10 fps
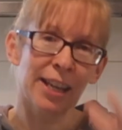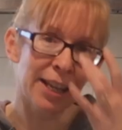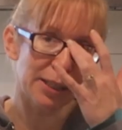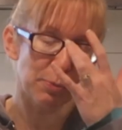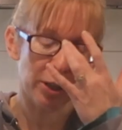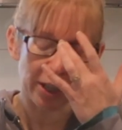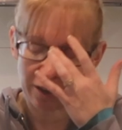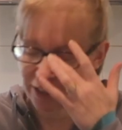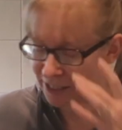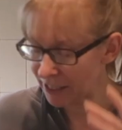it's pretty
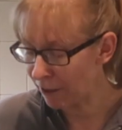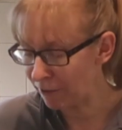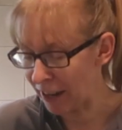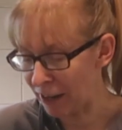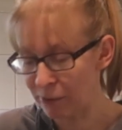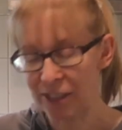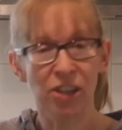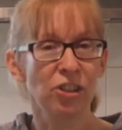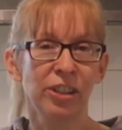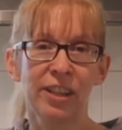nice stuff, and it was
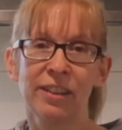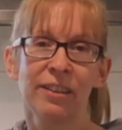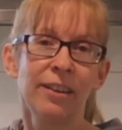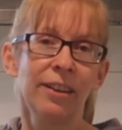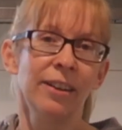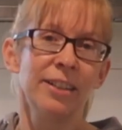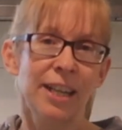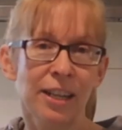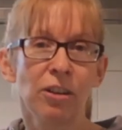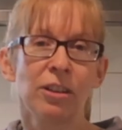actually
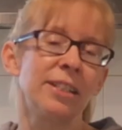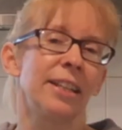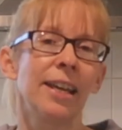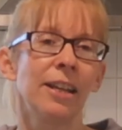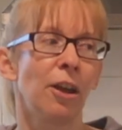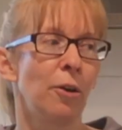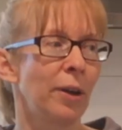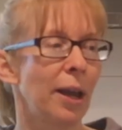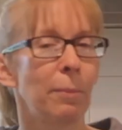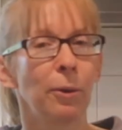$10 a
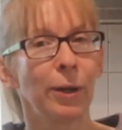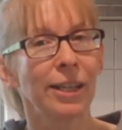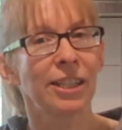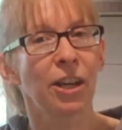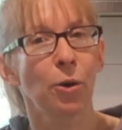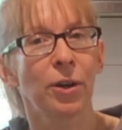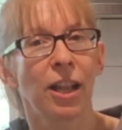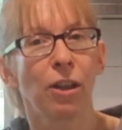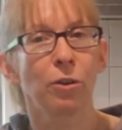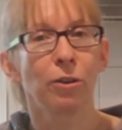kilo a couple of weeks ago at
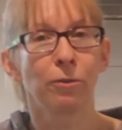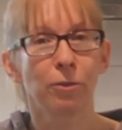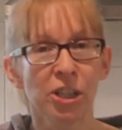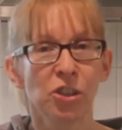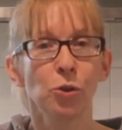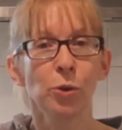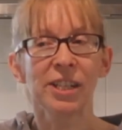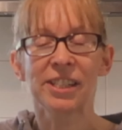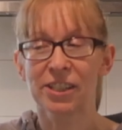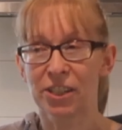our local Fresh
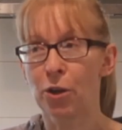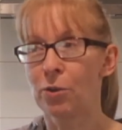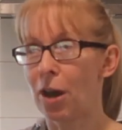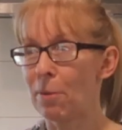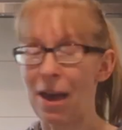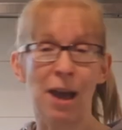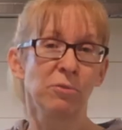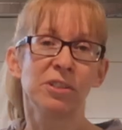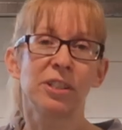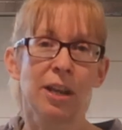Choice, so I
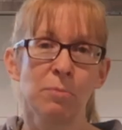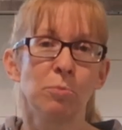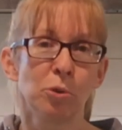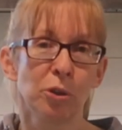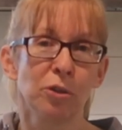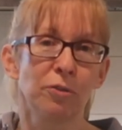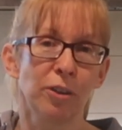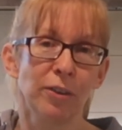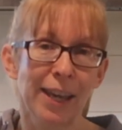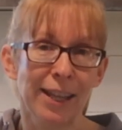pounced and bought a good
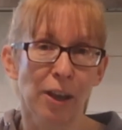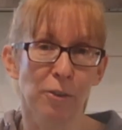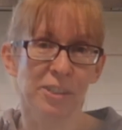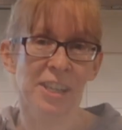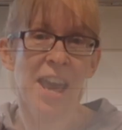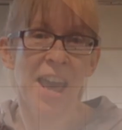few kilos.